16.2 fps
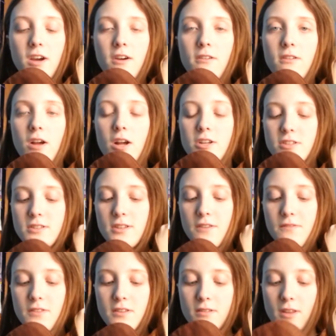I, I just
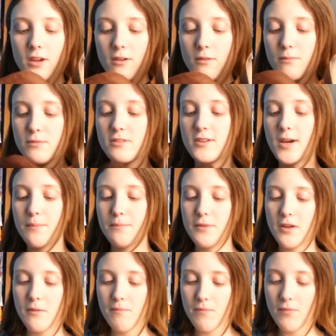left this thing snapped
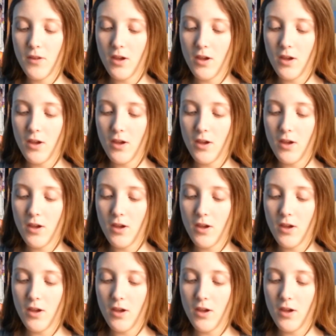in.